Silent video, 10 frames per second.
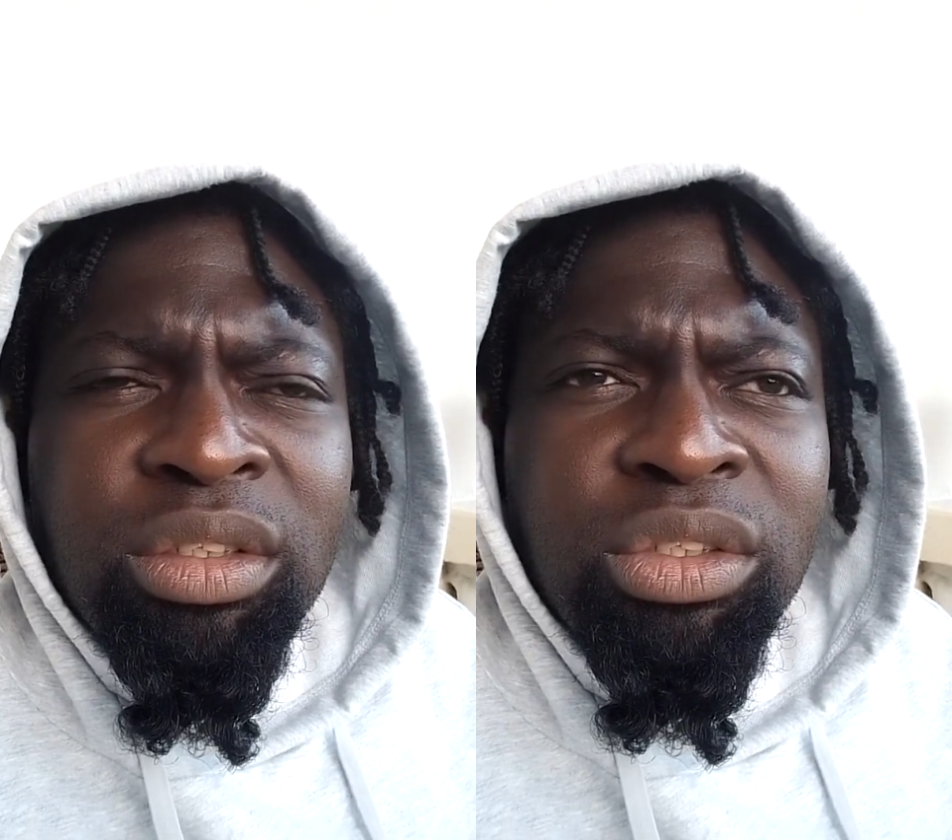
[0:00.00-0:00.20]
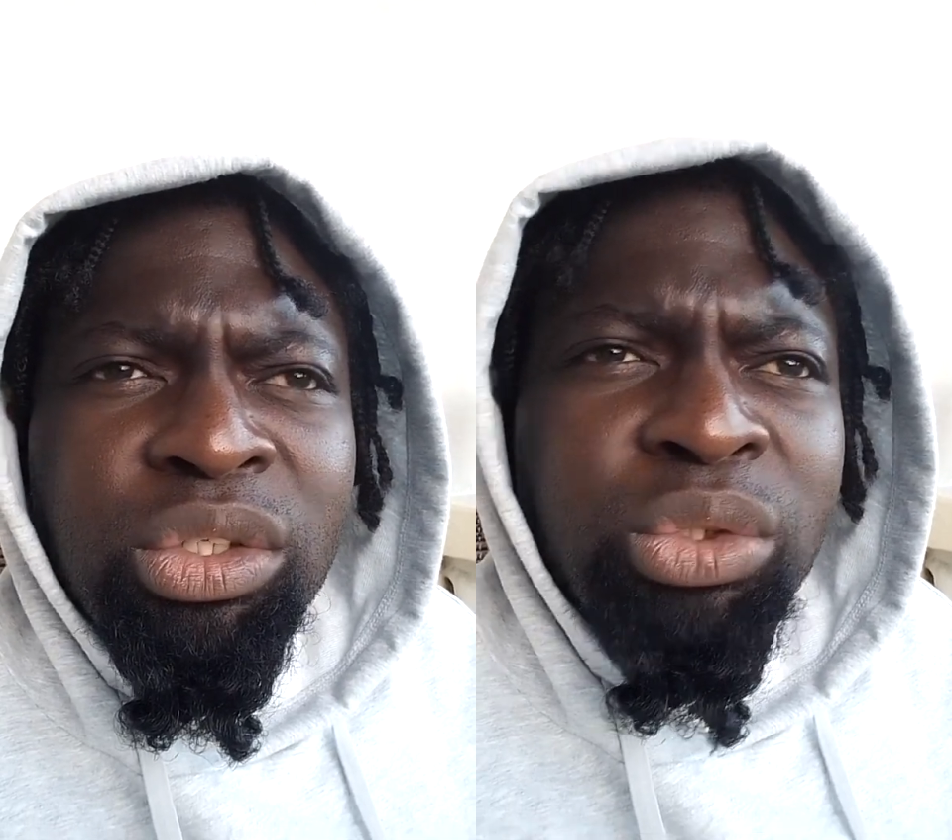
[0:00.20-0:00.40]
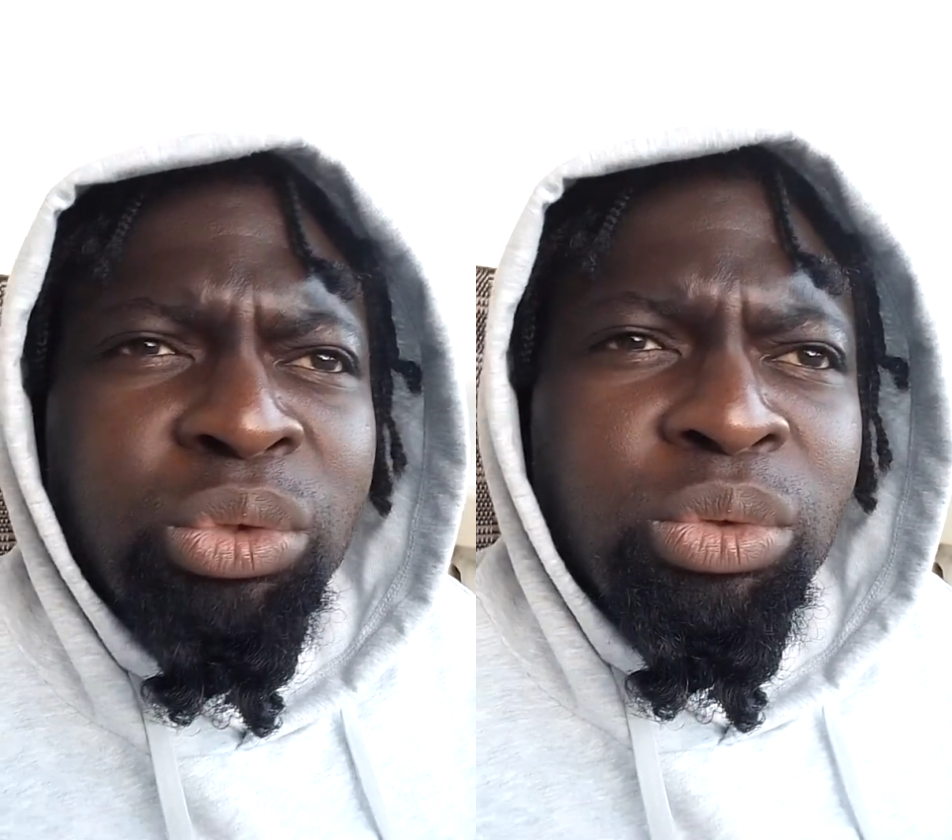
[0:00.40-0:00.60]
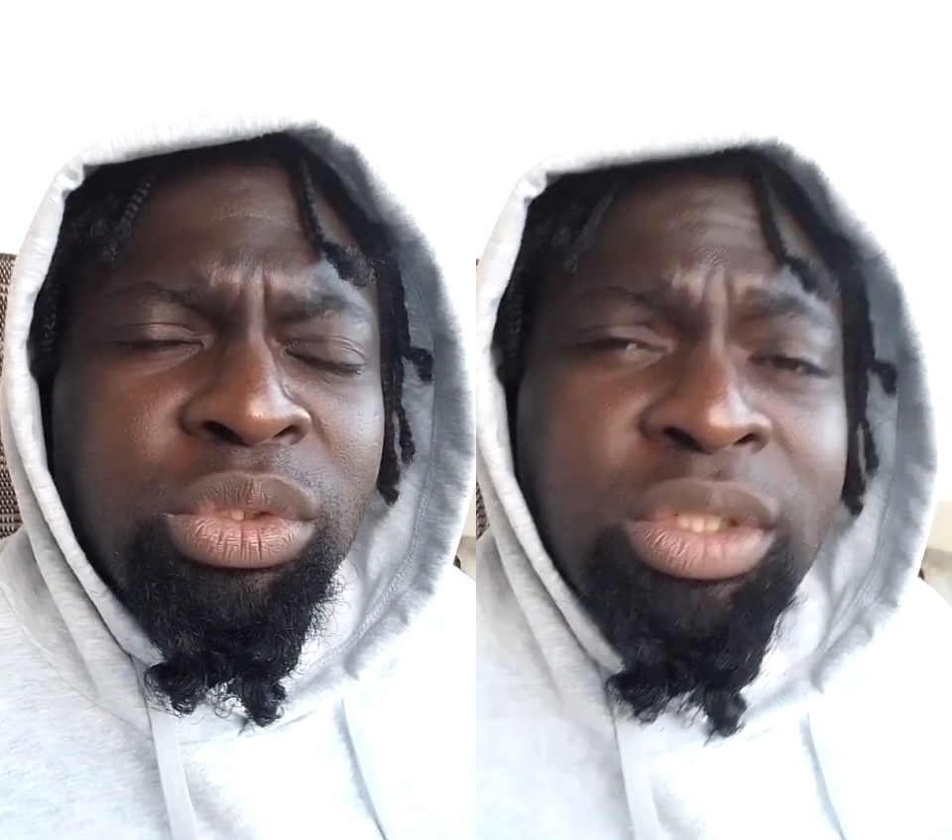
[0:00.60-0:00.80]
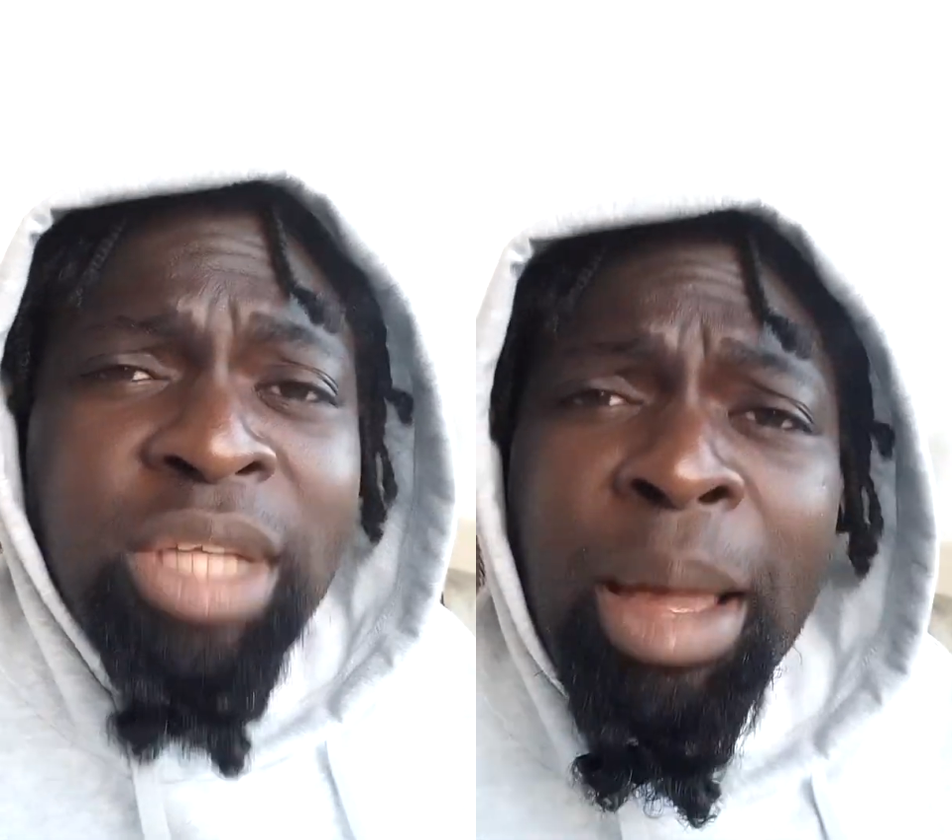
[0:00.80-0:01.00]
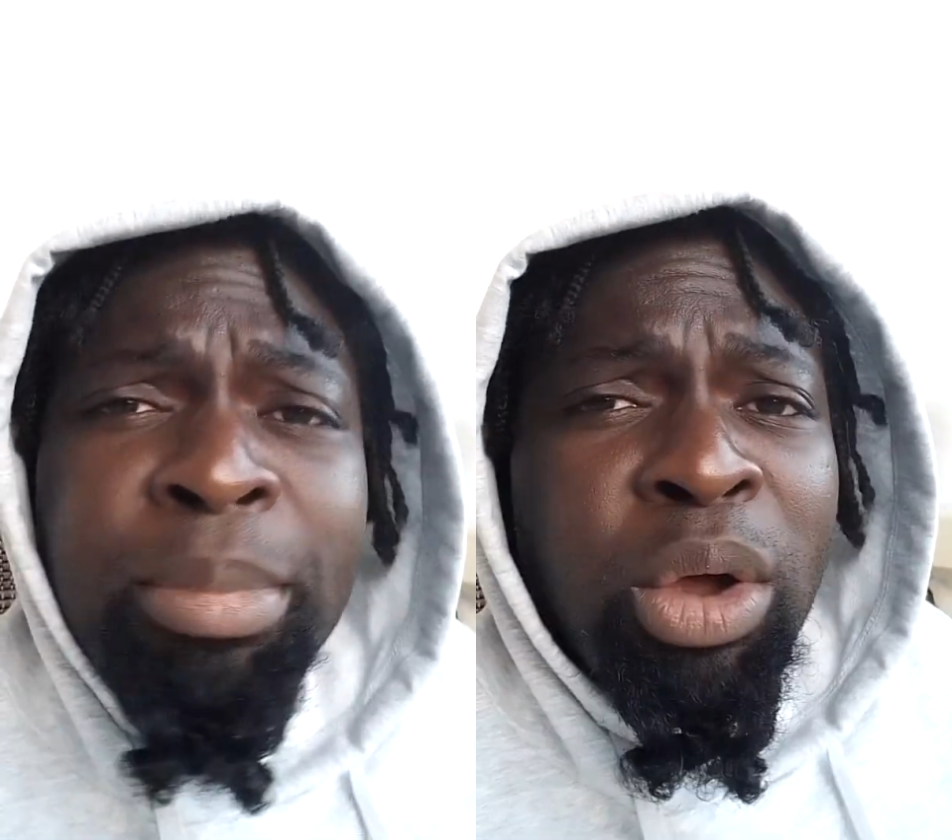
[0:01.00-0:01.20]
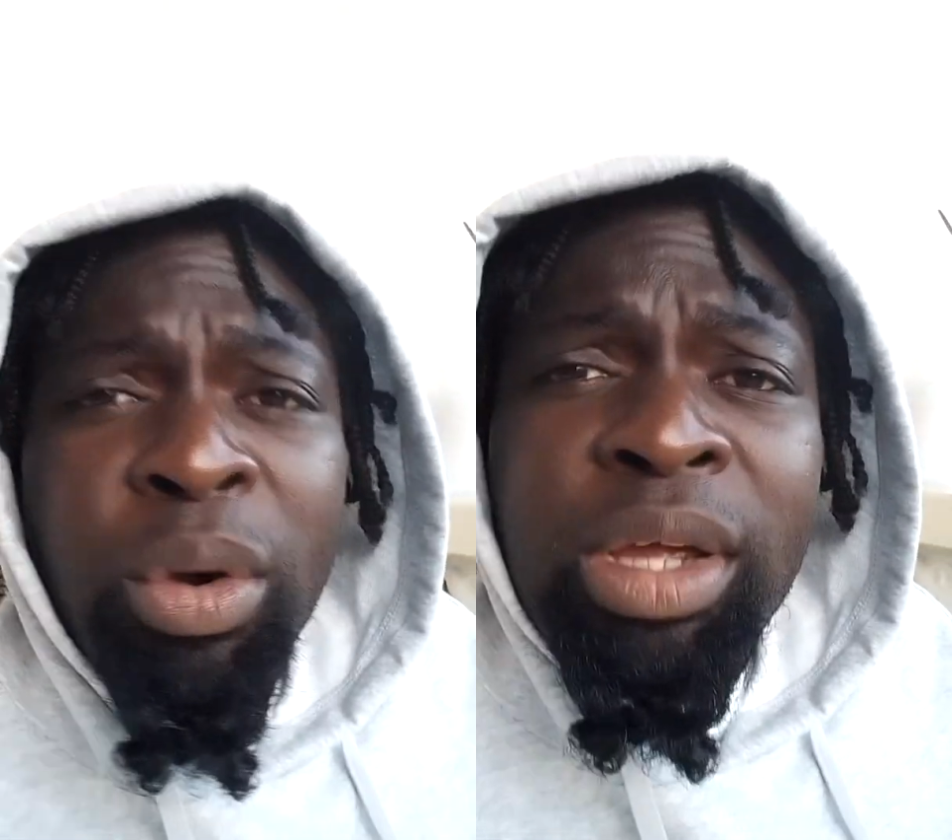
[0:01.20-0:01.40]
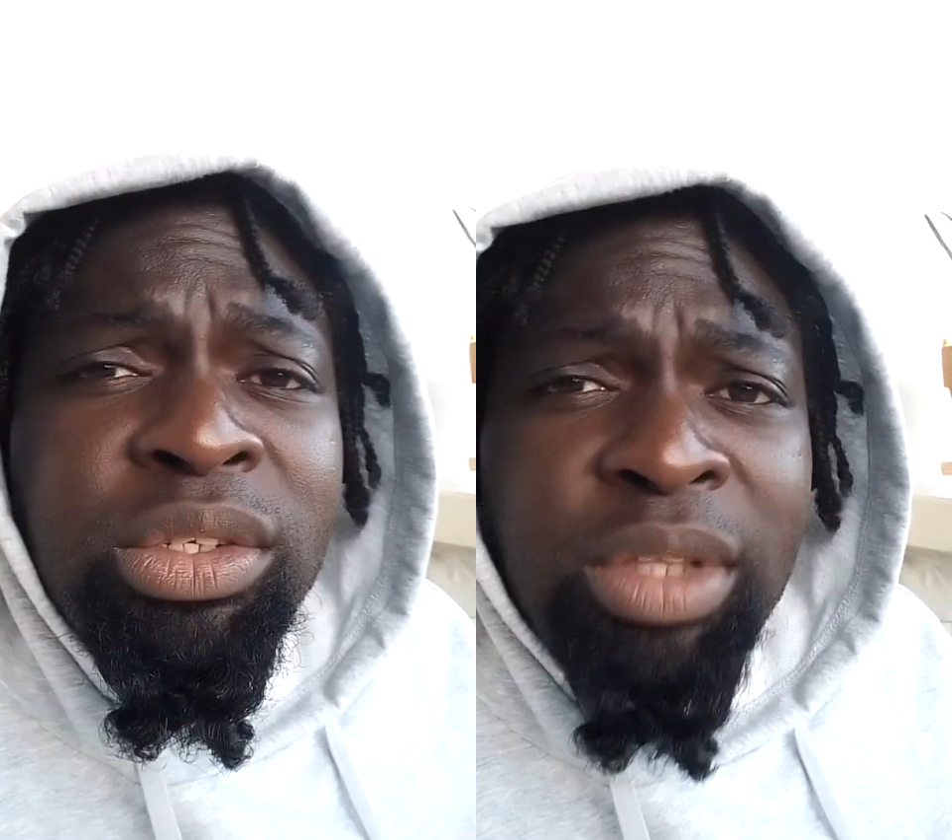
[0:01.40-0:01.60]
to stop
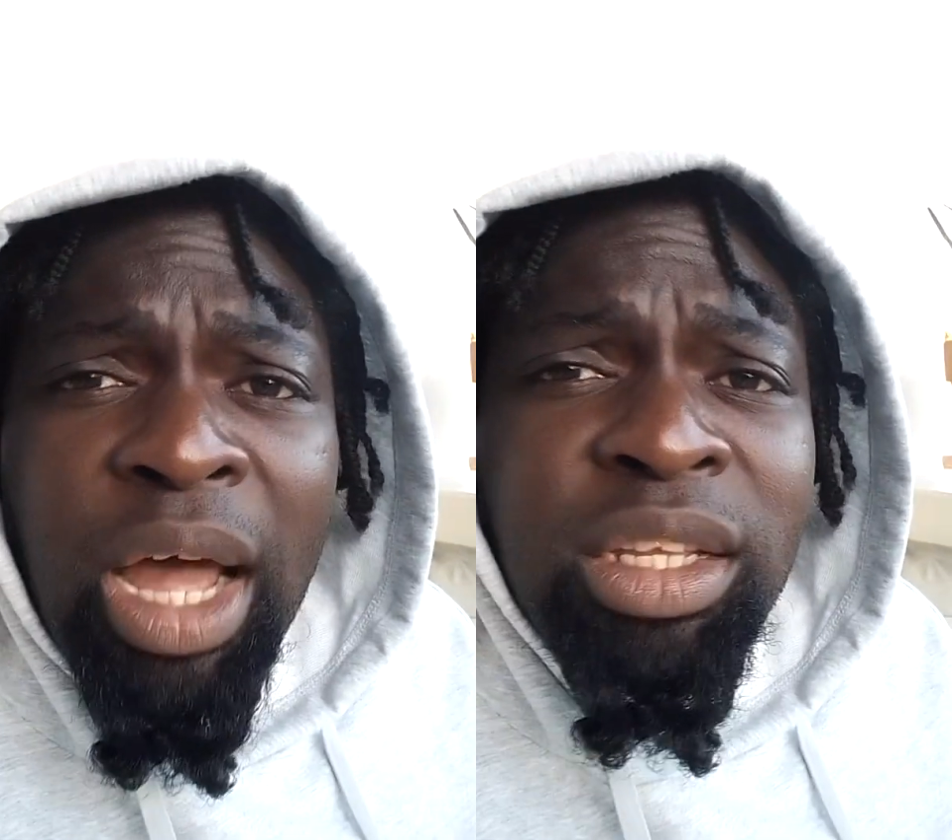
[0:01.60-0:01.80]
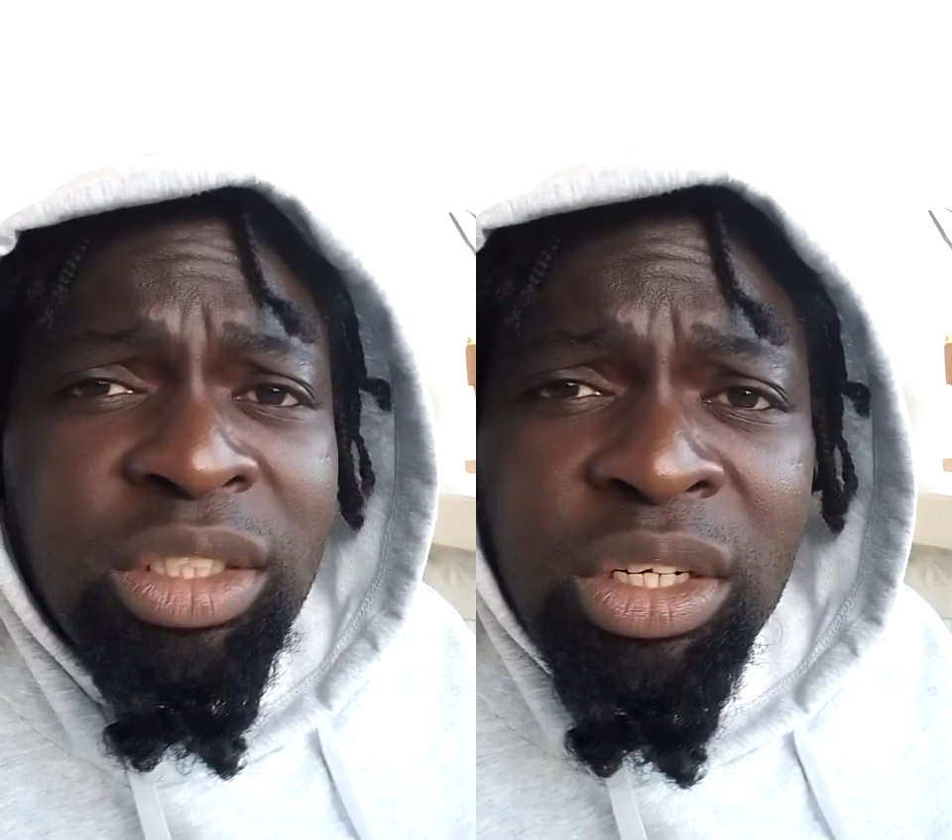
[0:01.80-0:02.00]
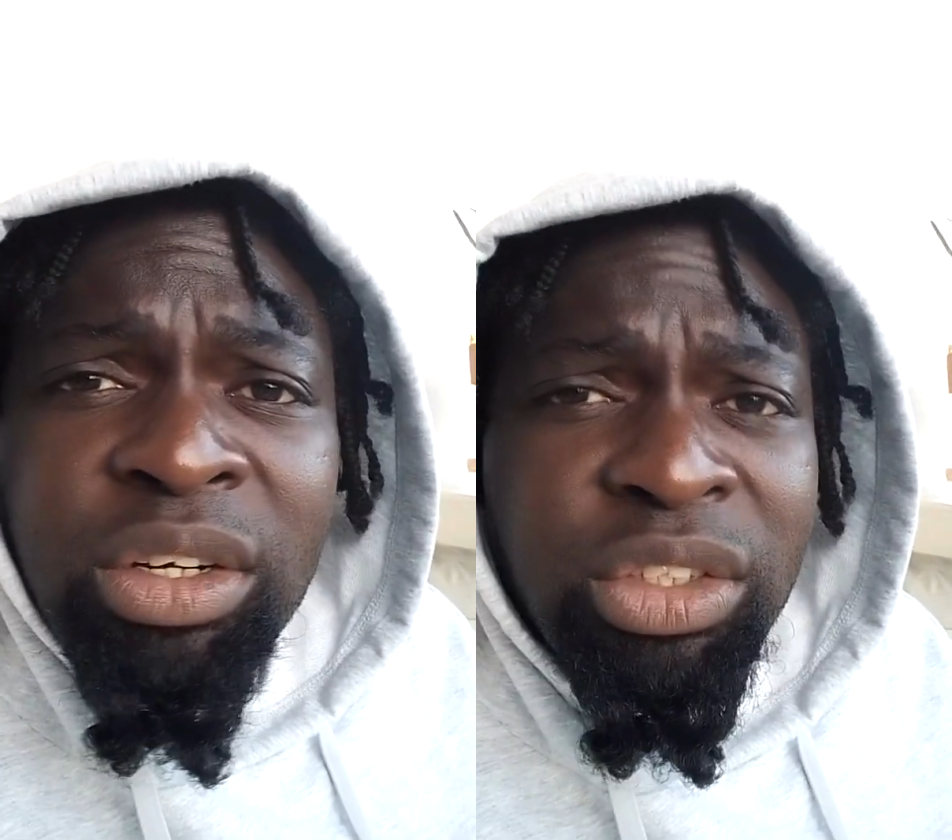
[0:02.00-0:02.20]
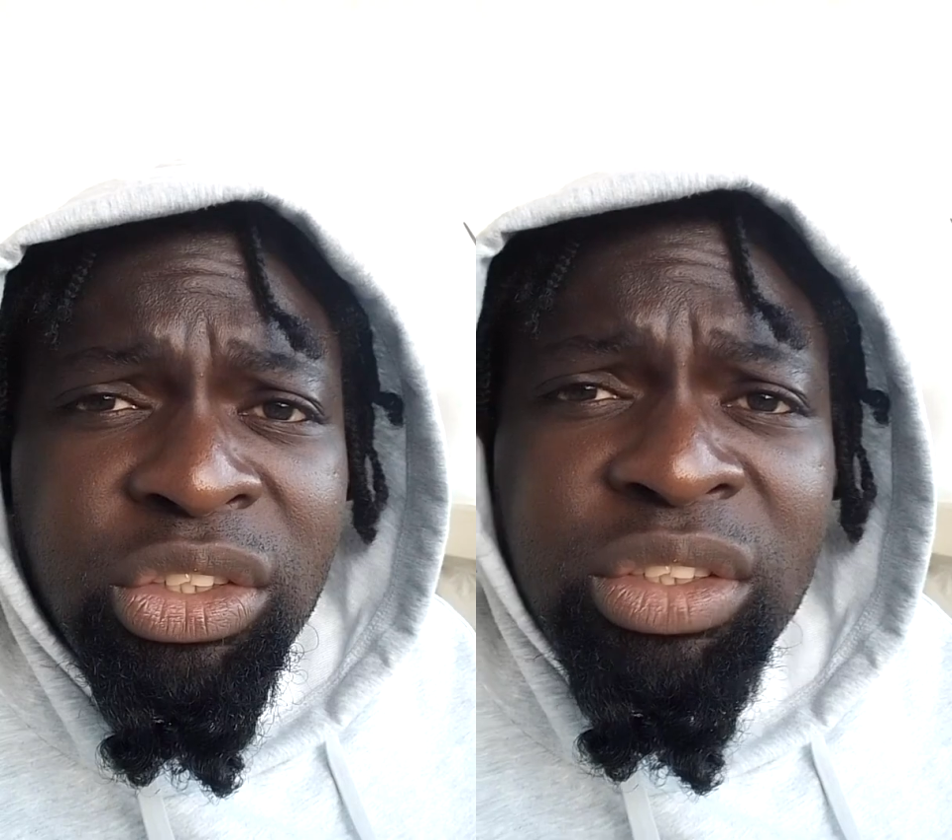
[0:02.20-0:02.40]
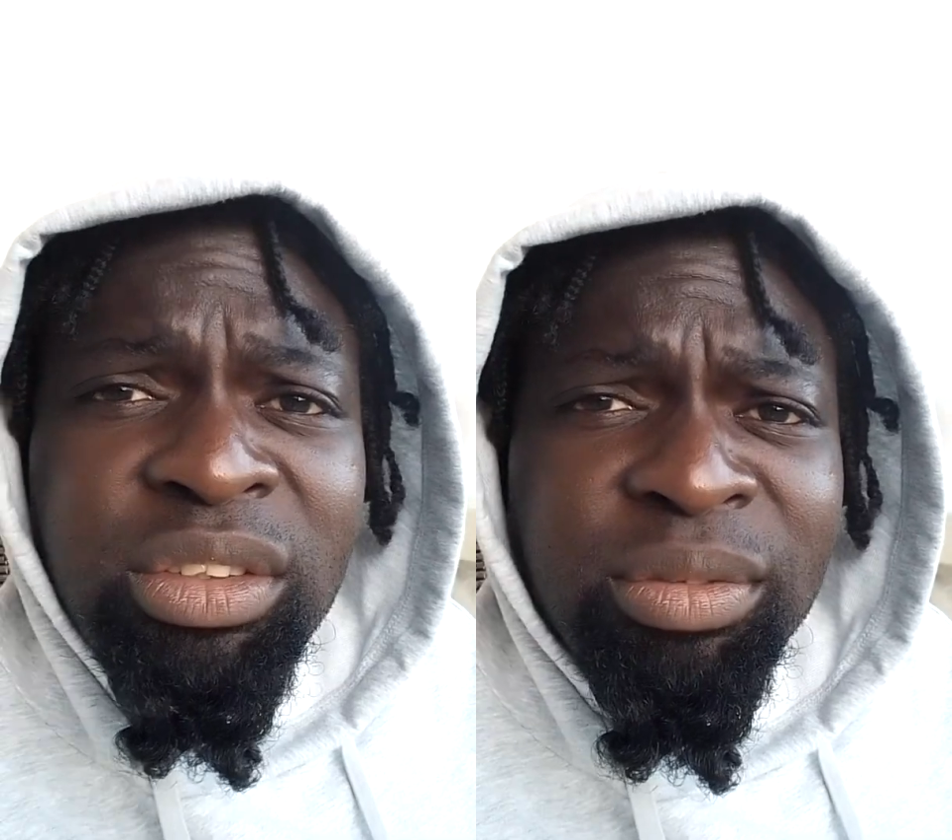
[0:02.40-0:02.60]
going to that church